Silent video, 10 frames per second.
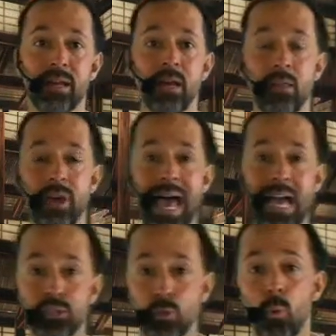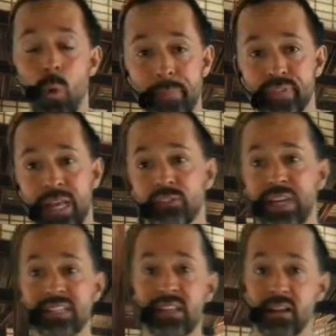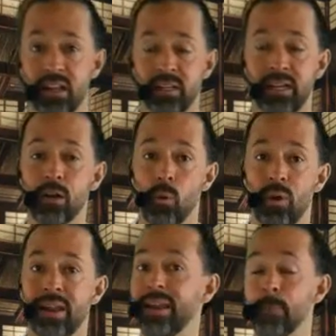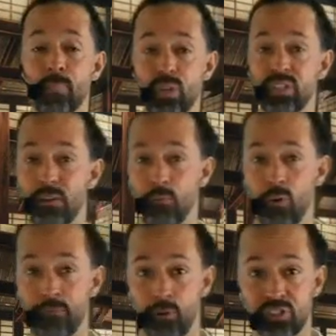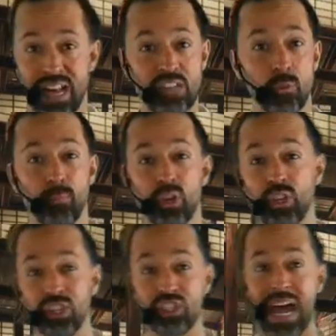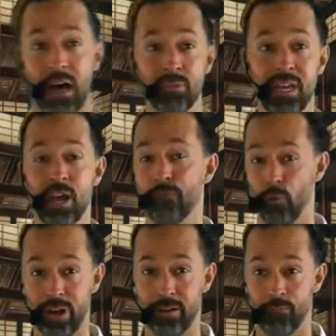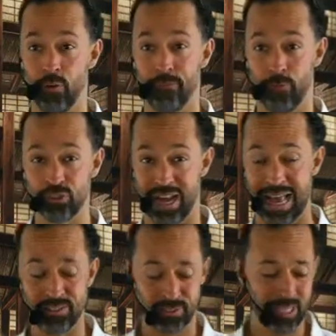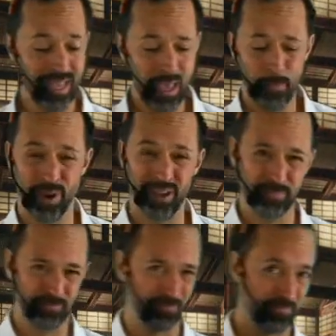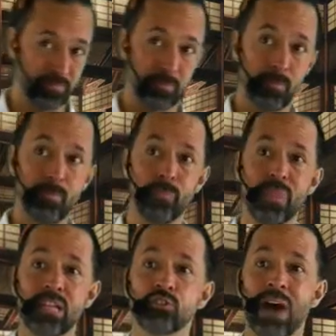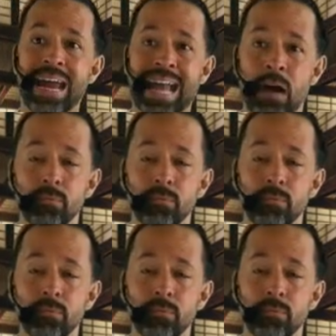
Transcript: the actual website. So you guys can click on it, go in it, and book yourself for a first class, or book your child for a first class. But try it out.